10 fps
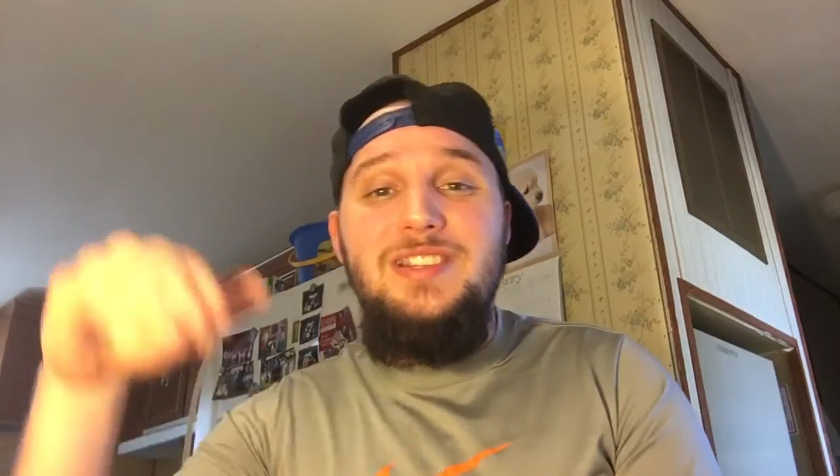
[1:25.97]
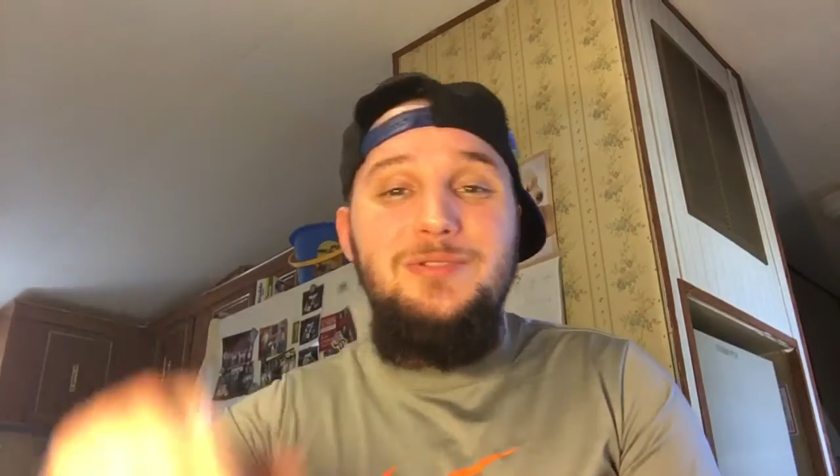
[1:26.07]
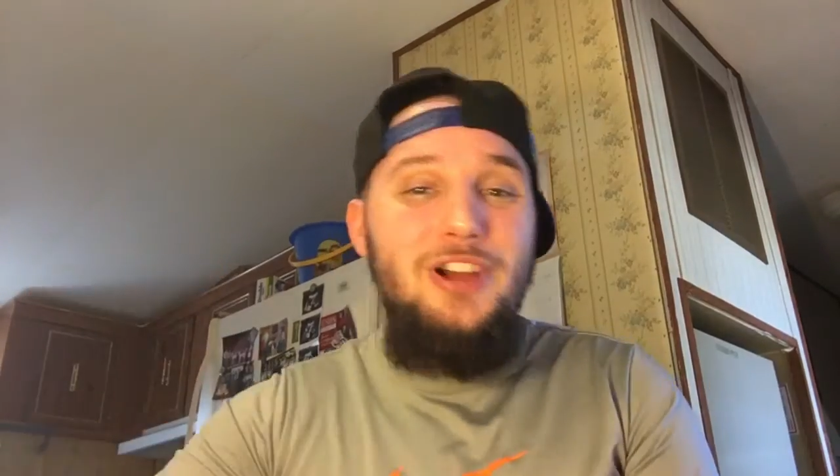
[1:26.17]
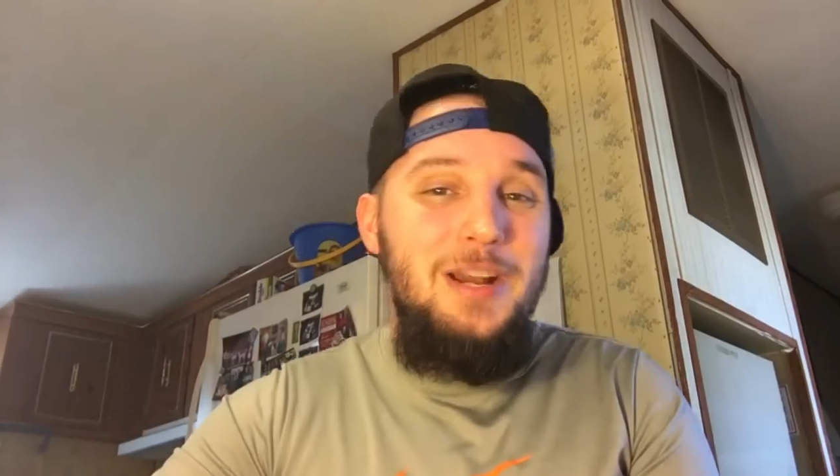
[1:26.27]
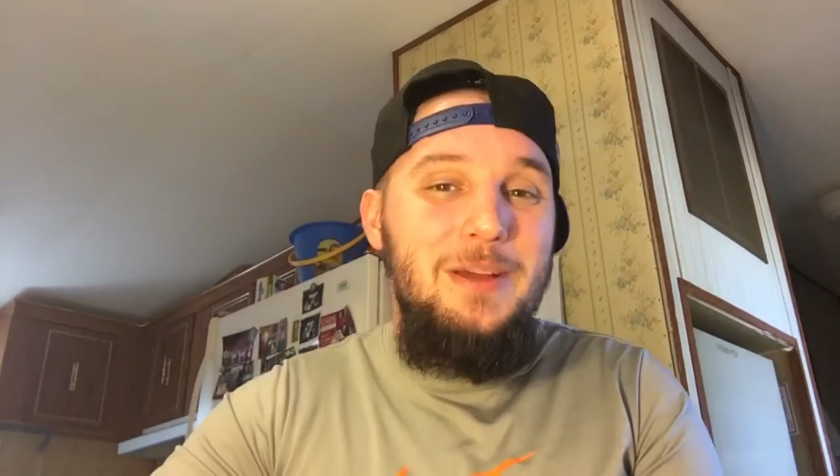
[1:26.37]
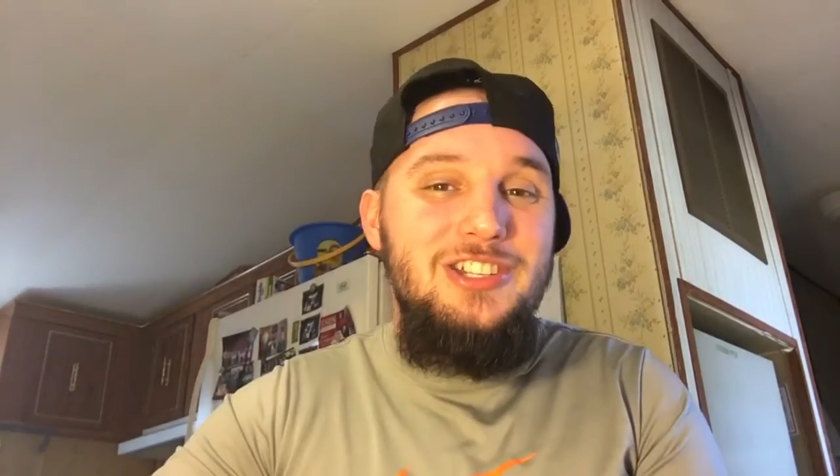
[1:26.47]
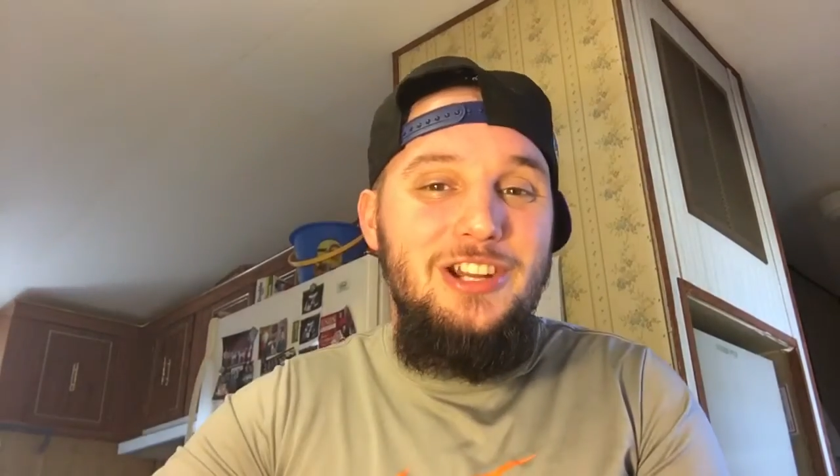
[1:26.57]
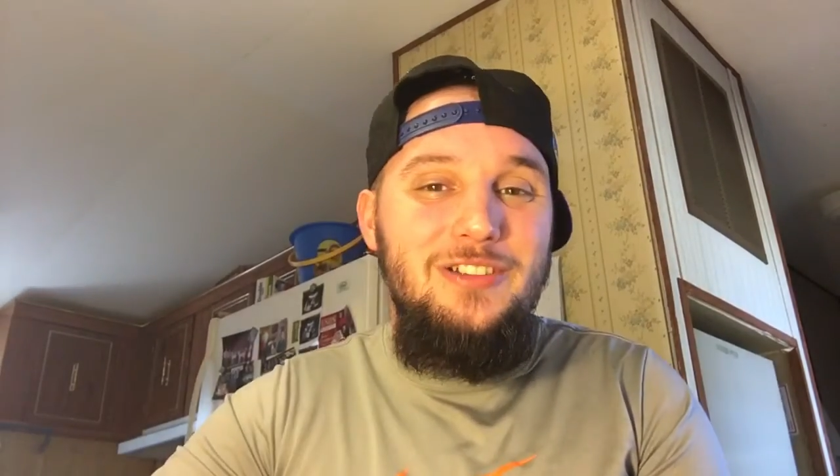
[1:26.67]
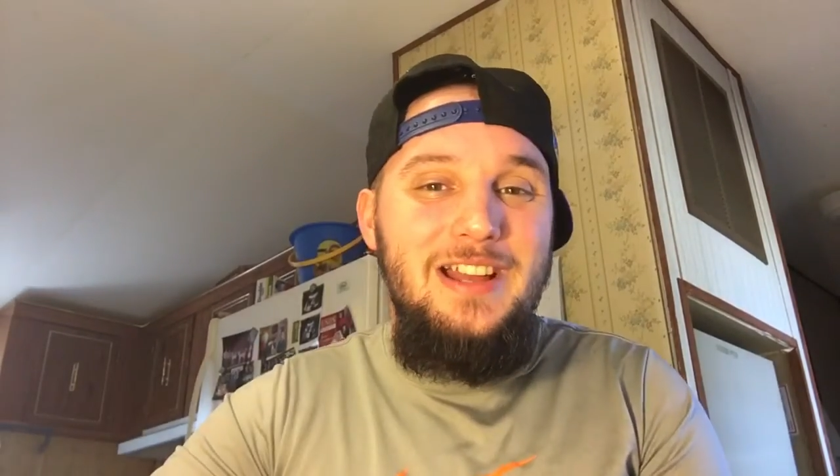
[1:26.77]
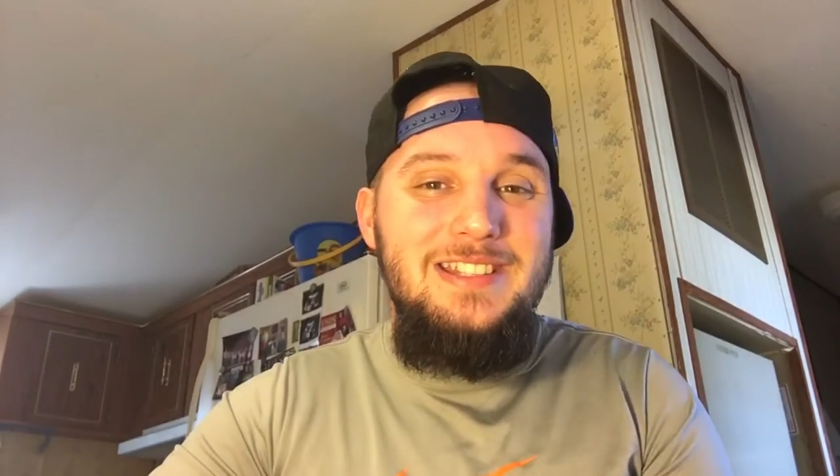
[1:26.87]
Subscribe to my
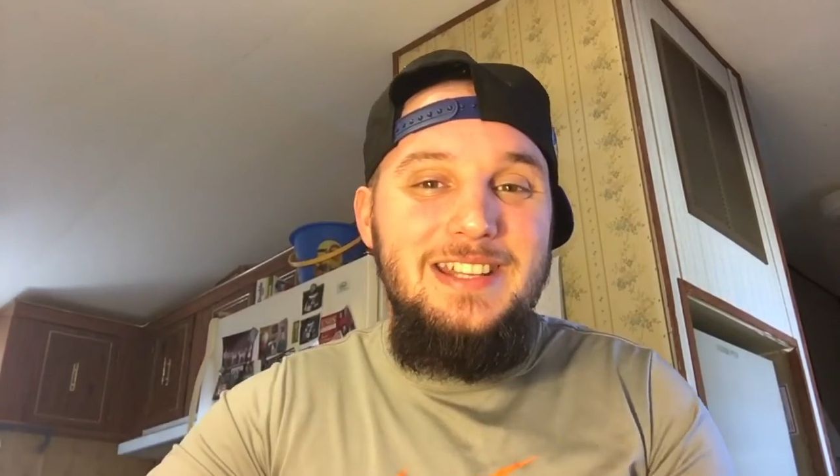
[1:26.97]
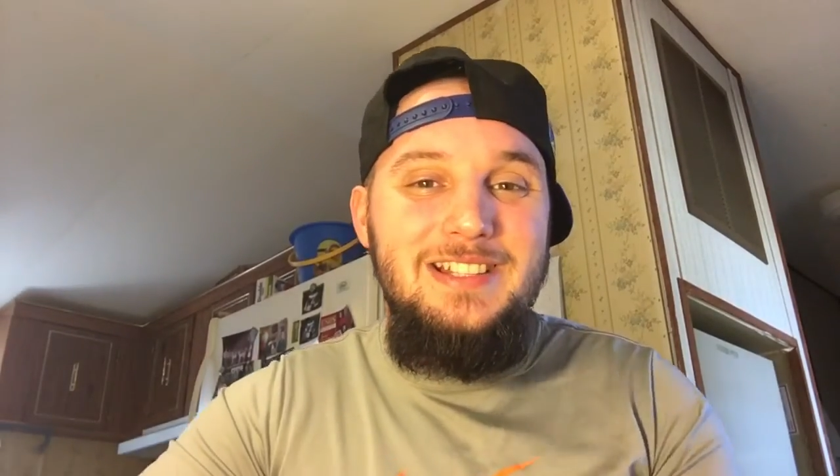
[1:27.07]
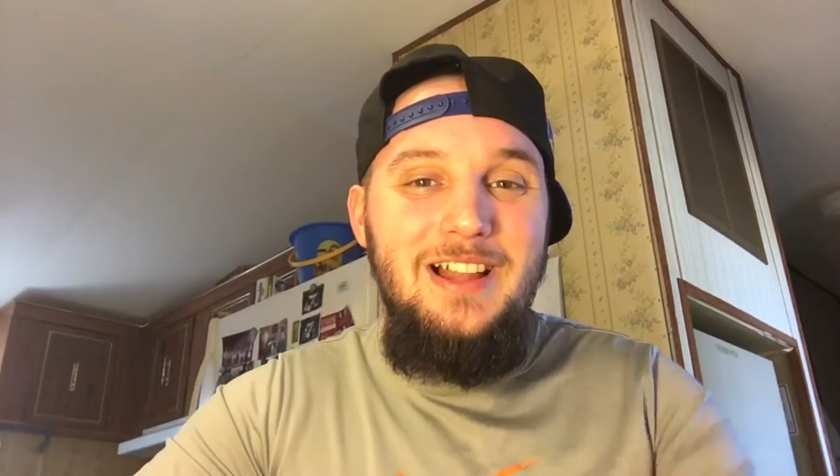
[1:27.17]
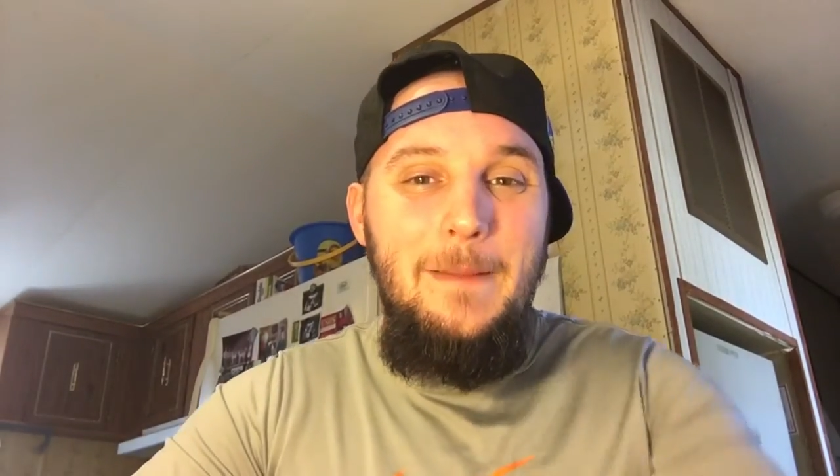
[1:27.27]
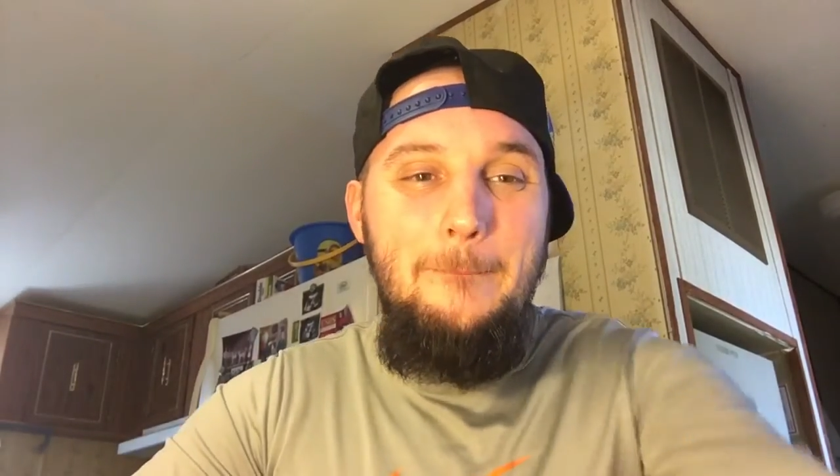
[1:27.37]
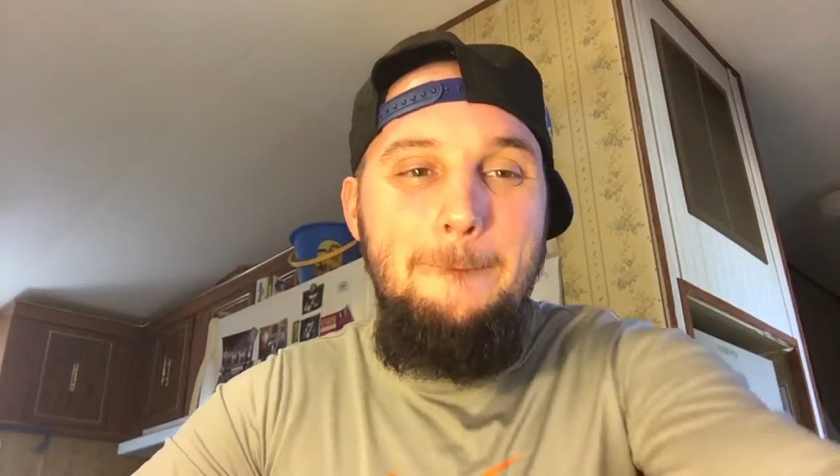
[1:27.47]
channel, guys. Thanks a lot.